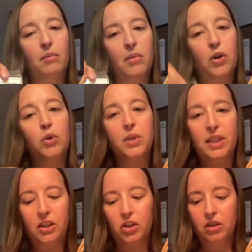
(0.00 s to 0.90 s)
who
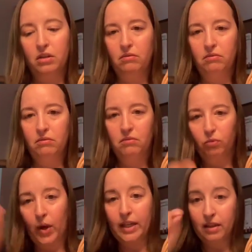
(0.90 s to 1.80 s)
stitched
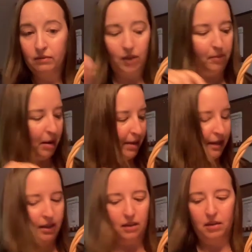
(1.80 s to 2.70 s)
what on my
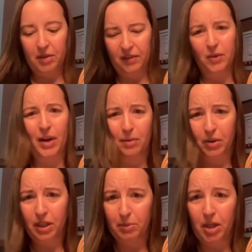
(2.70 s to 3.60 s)
basket. I'm going to have to write it
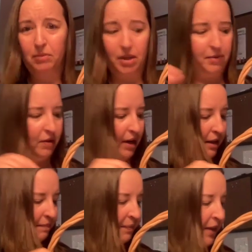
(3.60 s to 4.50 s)
pretty small, but I'm going to write it